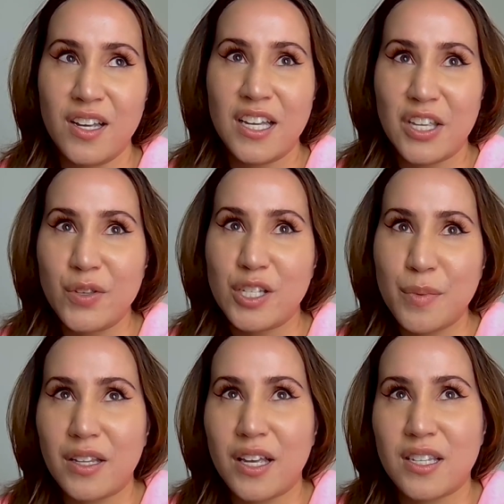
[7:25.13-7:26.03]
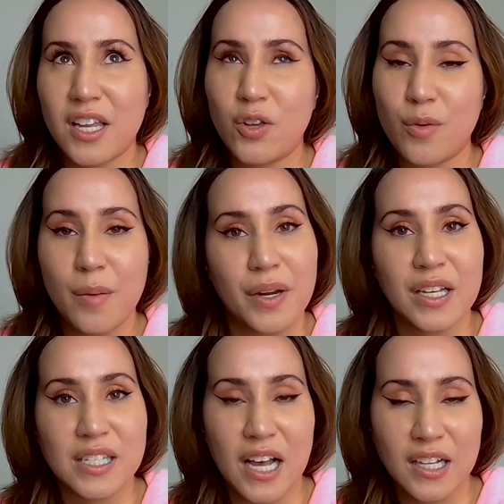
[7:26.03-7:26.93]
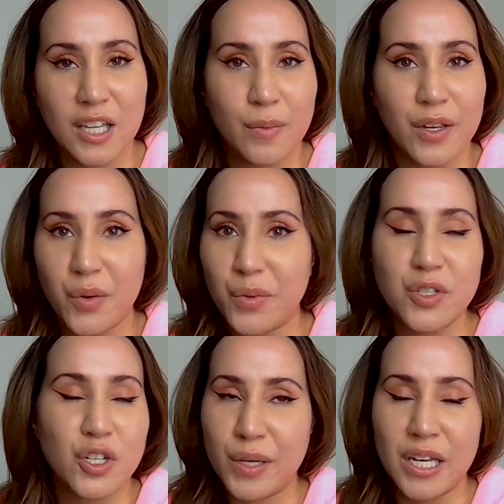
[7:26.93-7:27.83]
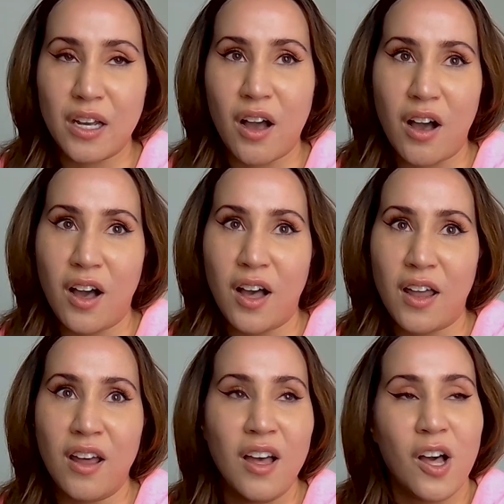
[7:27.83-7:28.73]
you smell this and you remember exactly what you were doing on